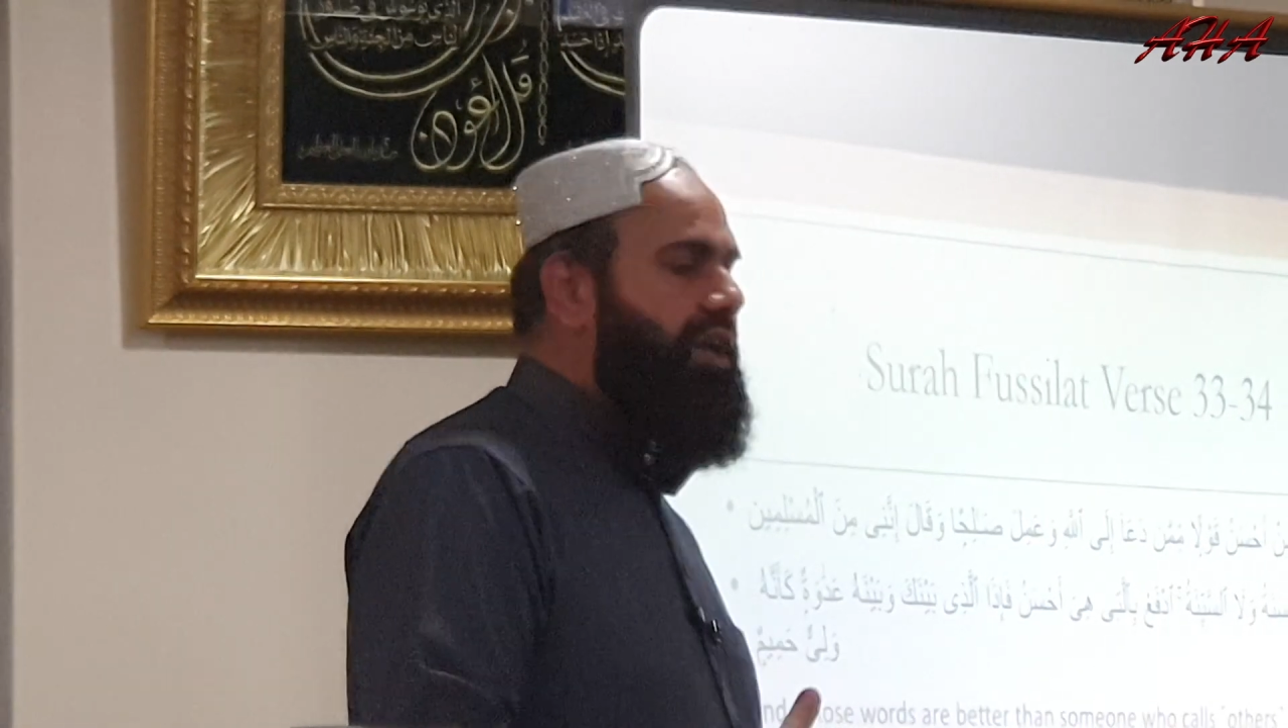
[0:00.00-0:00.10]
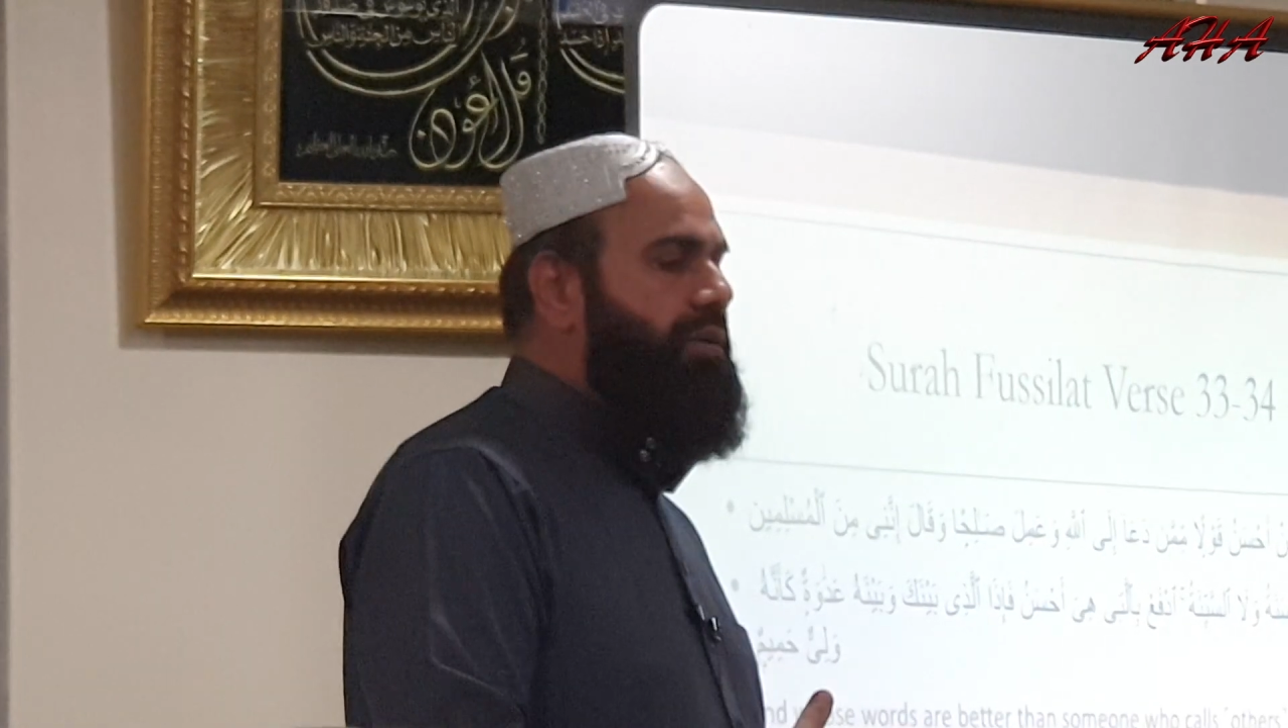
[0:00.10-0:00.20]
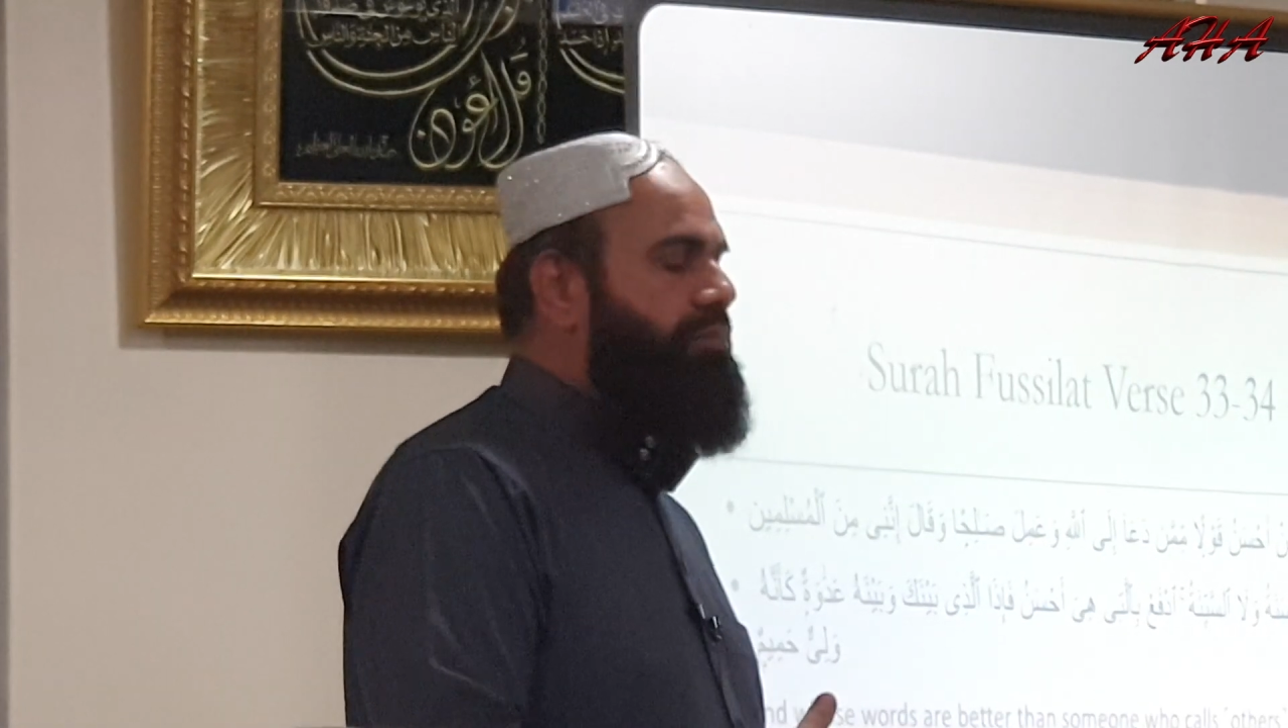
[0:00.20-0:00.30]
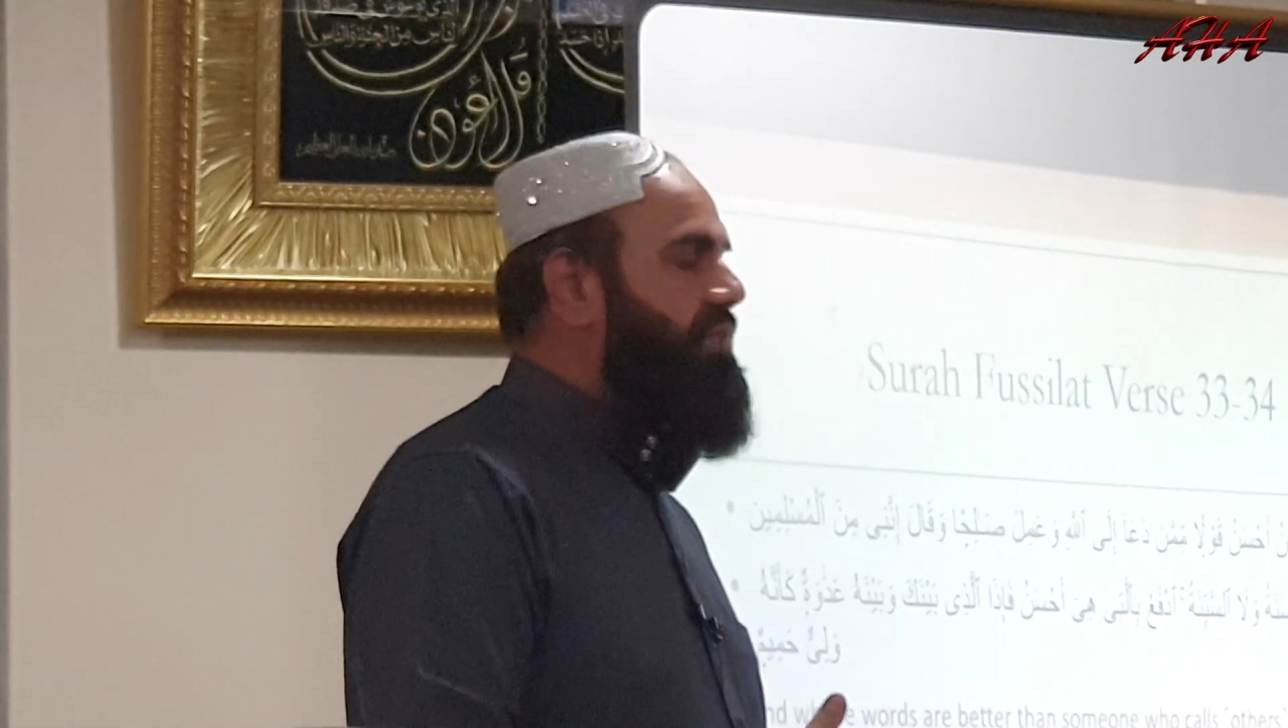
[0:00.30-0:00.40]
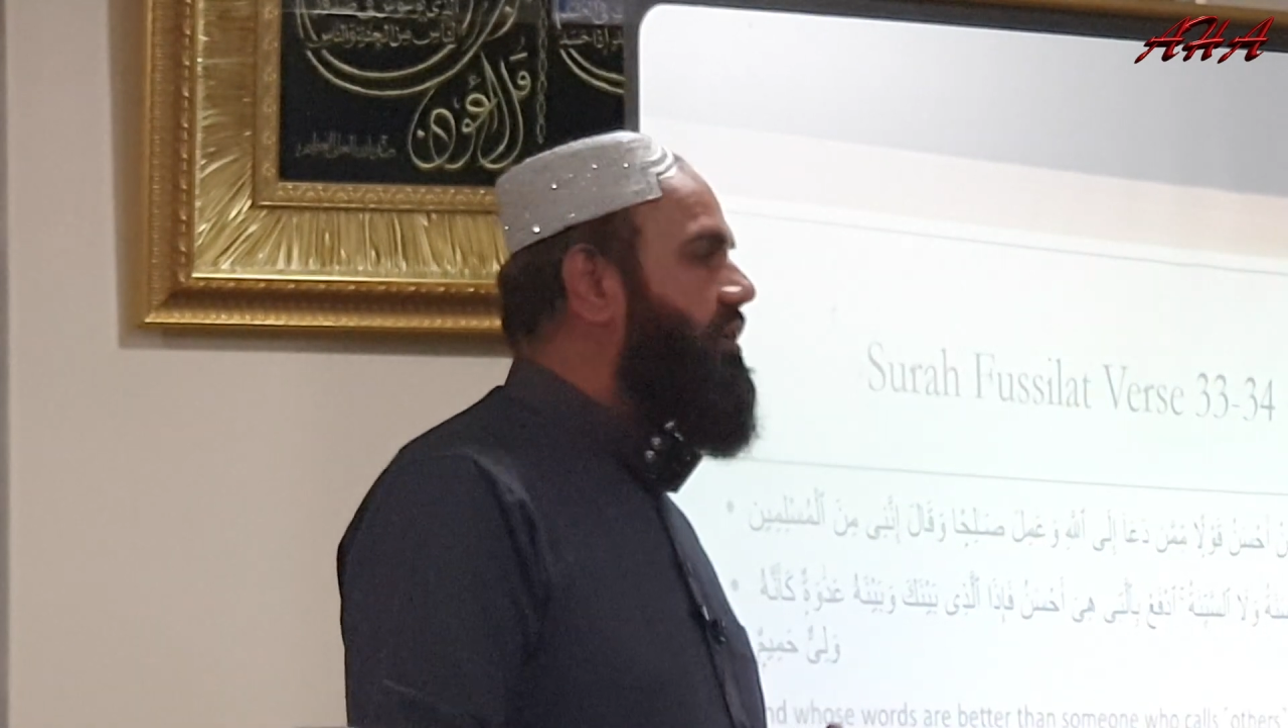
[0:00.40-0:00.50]

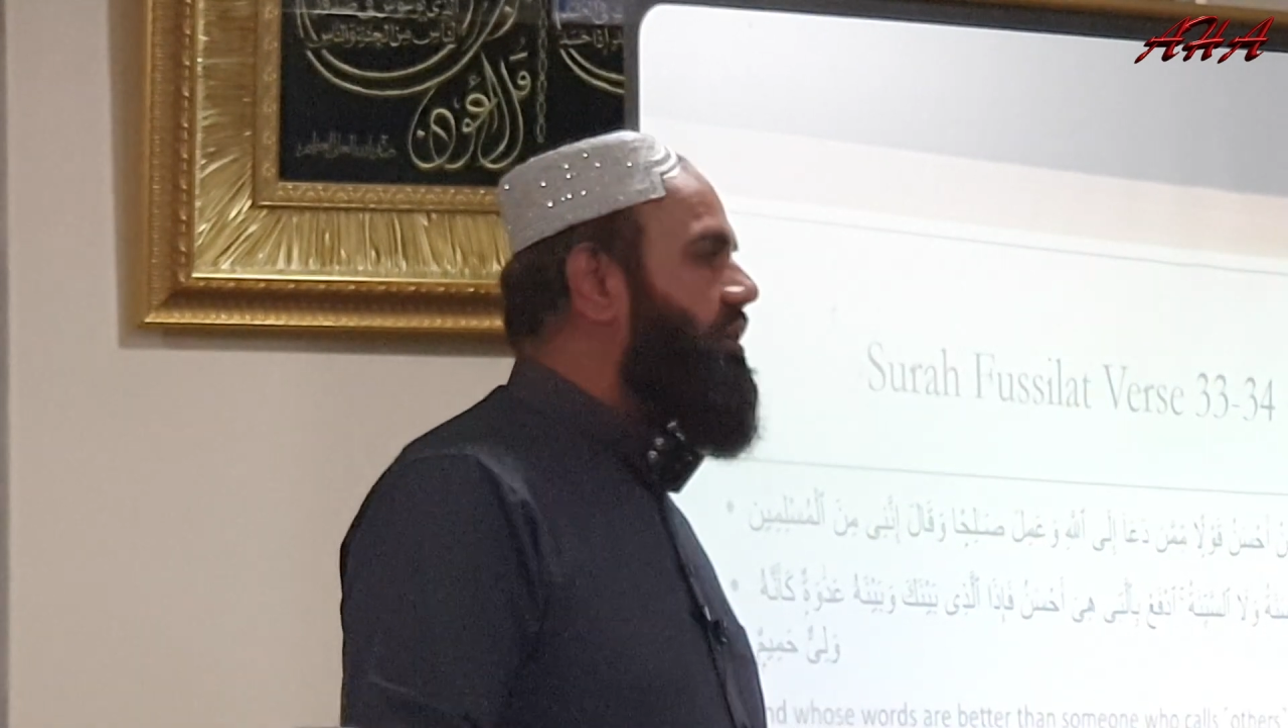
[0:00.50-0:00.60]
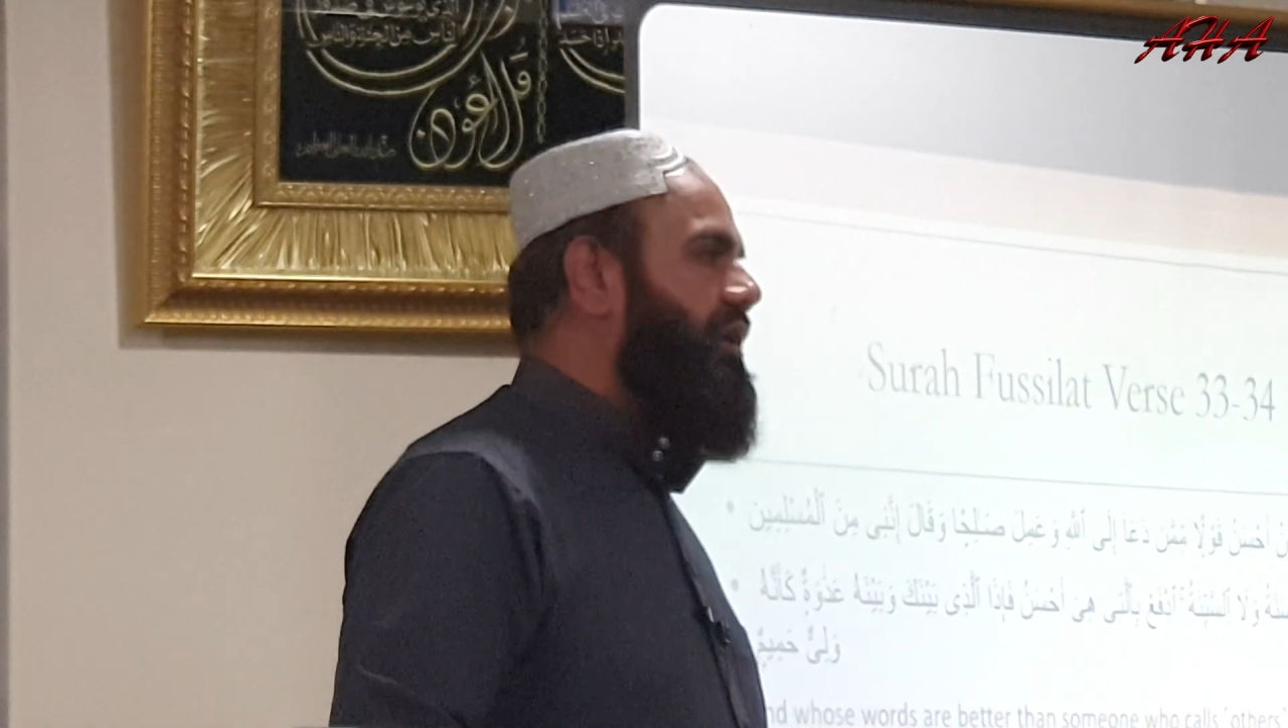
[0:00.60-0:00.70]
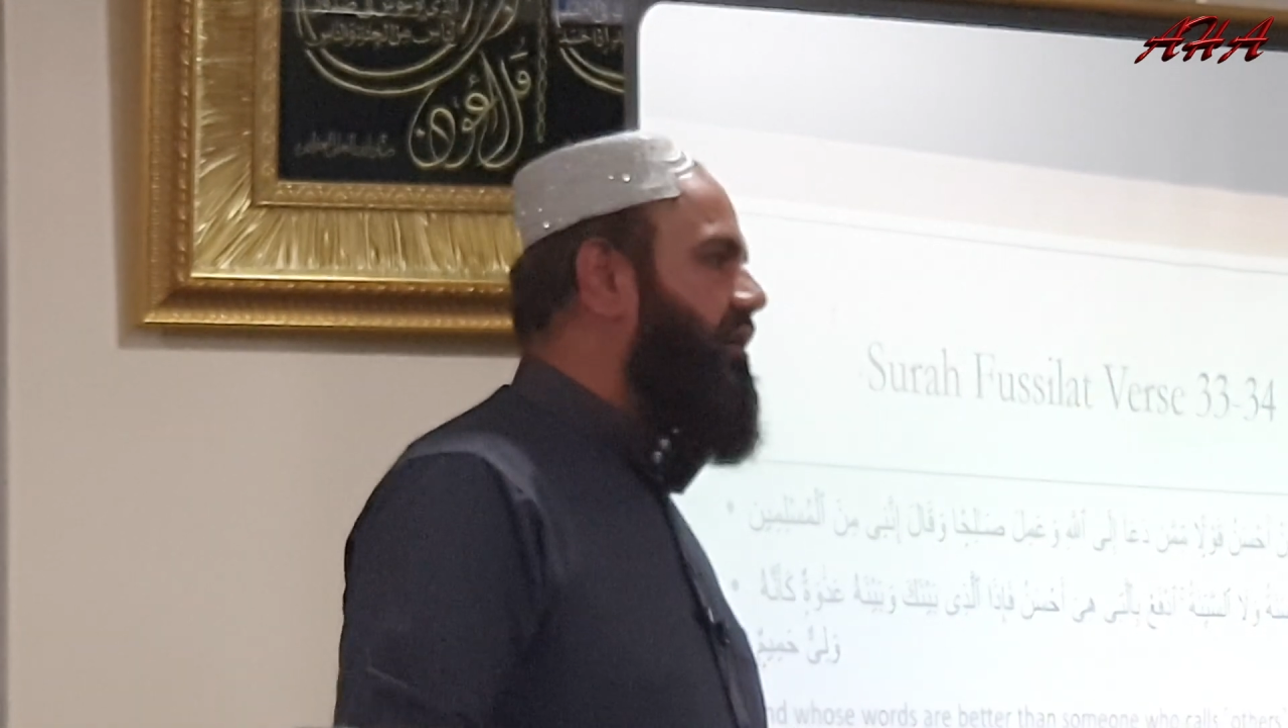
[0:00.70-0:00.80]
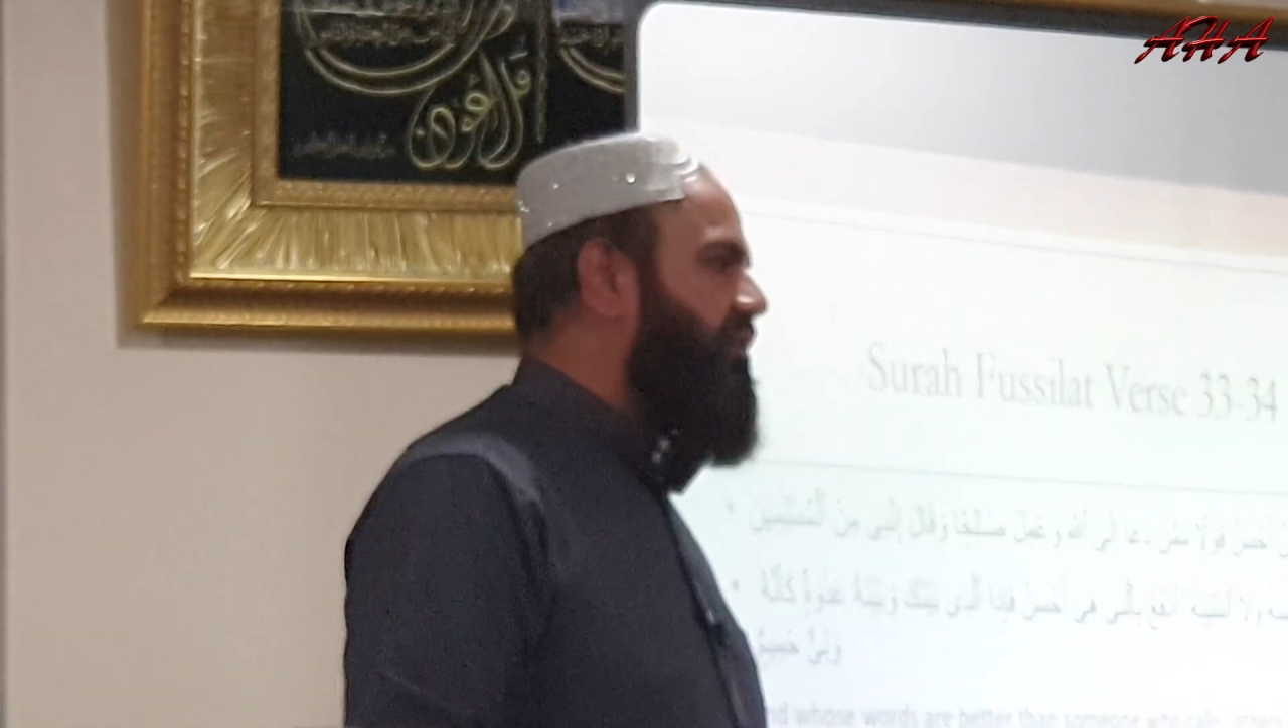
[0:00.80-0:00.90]
but cannot